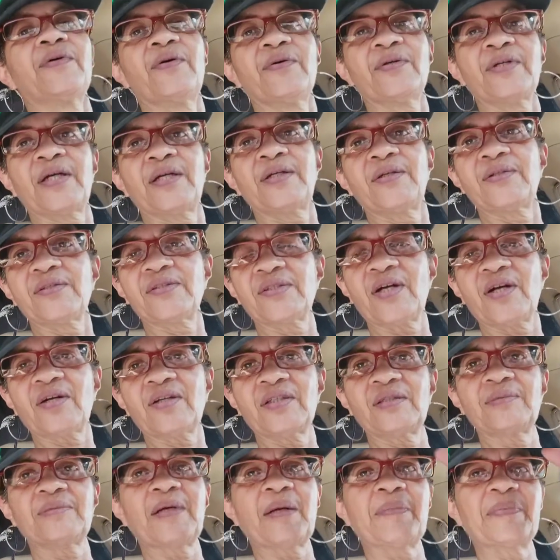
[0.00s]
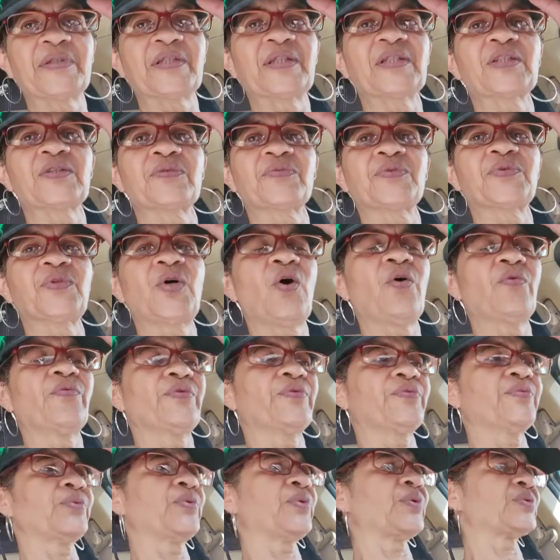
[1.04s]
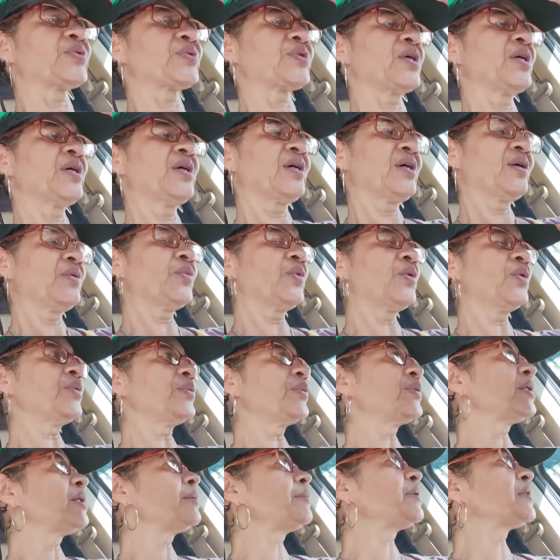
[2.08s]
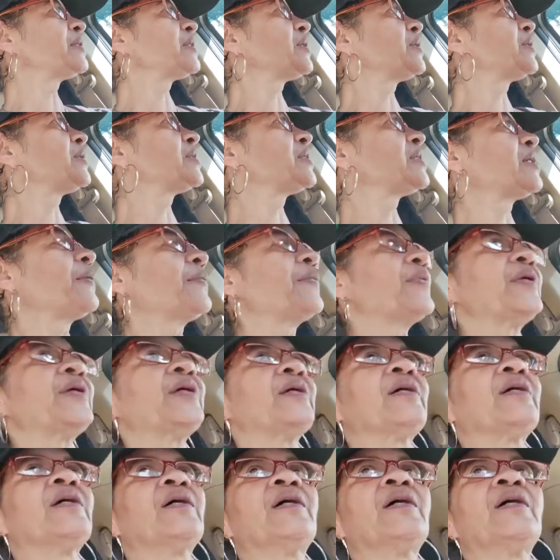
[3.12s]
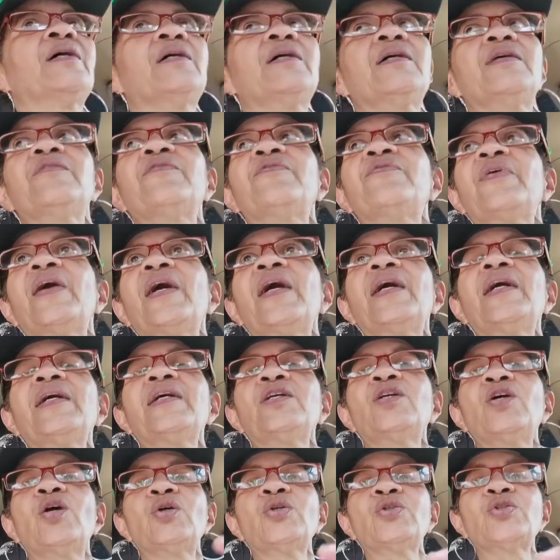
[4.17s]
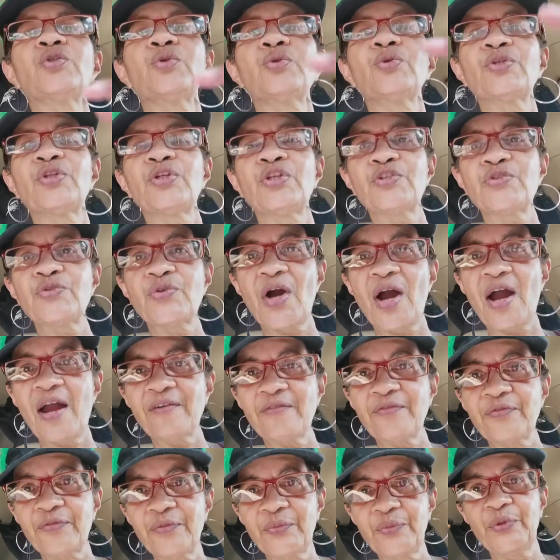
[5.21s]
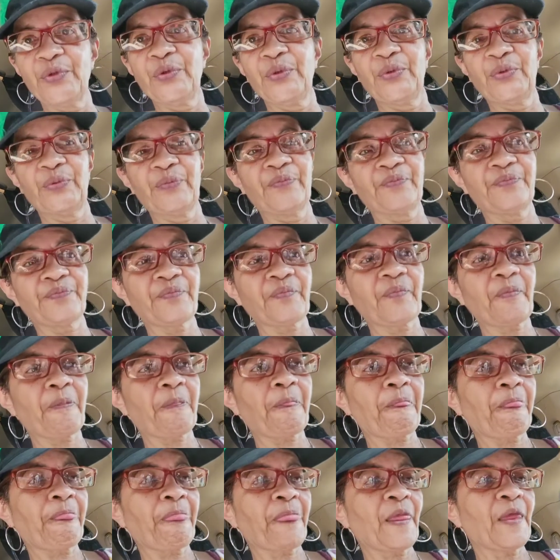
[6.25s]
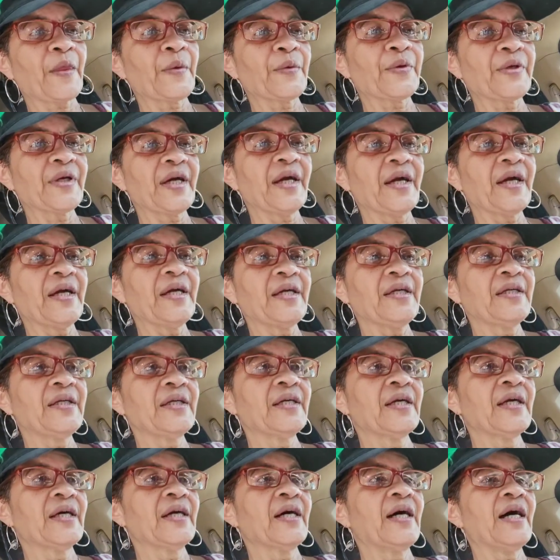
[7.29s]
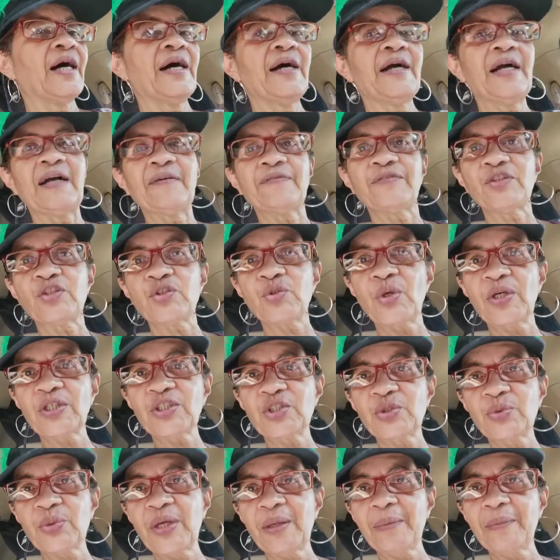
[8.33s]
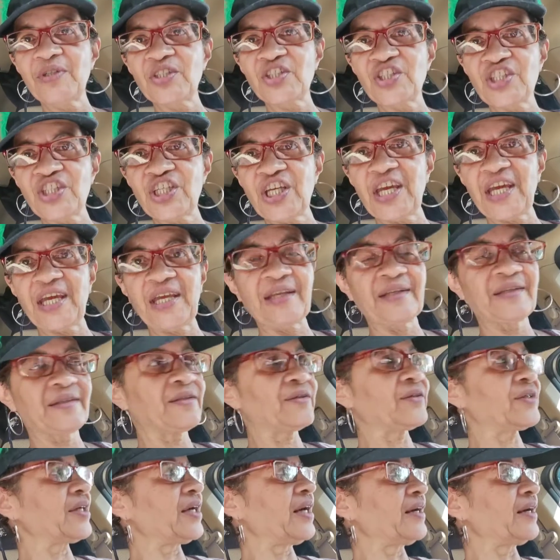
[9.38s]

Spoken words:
Okay, you're talking about because of COVID rules. Well, let me tell you something. If I go to the drive-thru, okay, I have to talk to a machine, okay?